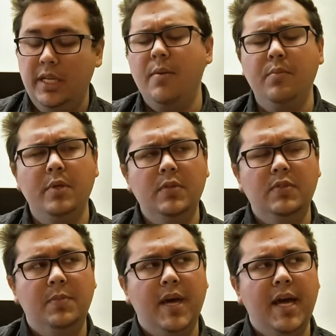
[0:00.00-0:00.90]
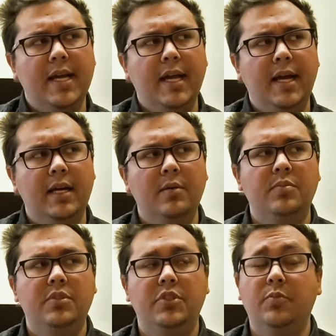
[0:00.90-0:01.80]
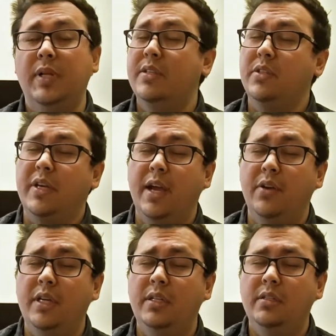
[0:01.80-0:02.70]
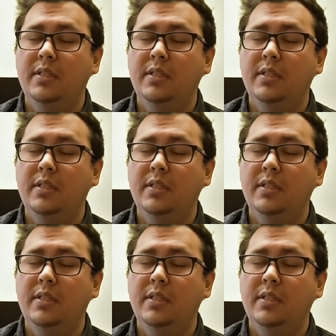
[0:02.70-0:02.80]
I moved back up to Placer County